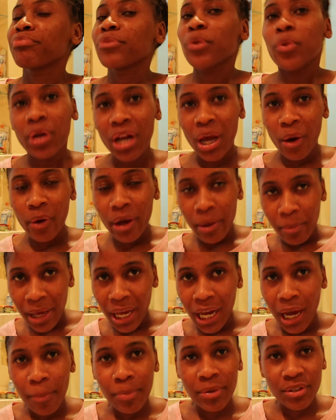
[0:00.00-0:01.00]
when I wear
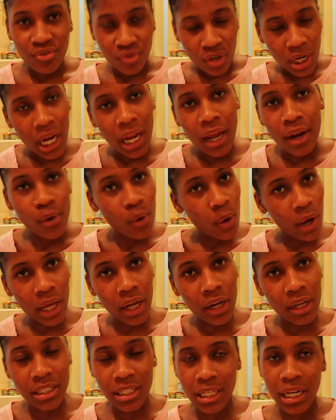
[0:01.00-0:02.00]
makeup it's really annoying
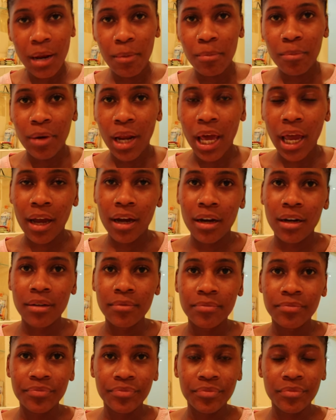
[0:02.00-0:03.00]
because then I'm like
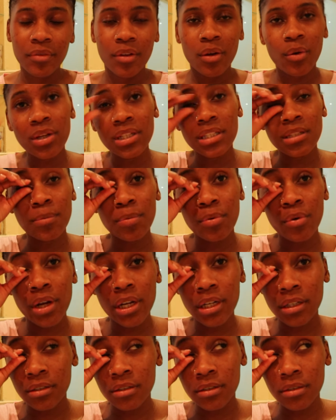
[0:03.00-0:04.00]
what's the
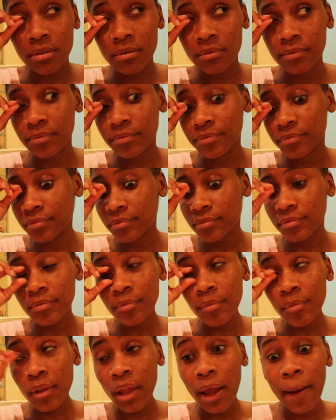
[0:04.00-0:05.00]
point
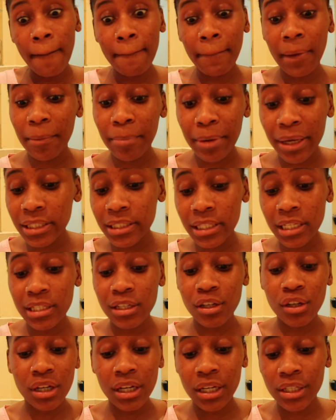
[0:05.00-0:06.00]
my base
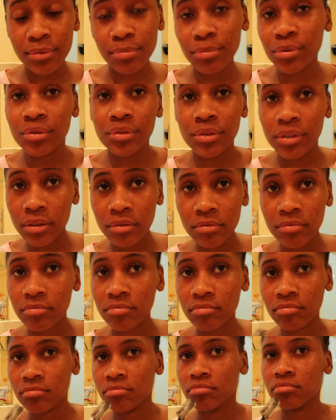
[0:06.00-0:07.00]
doesn't look smooth
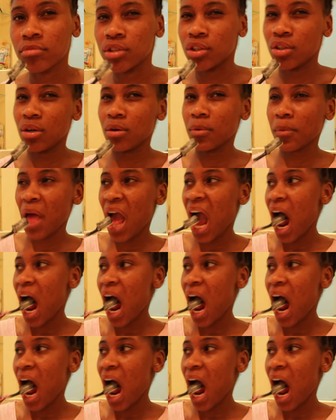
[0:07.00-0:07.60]
you know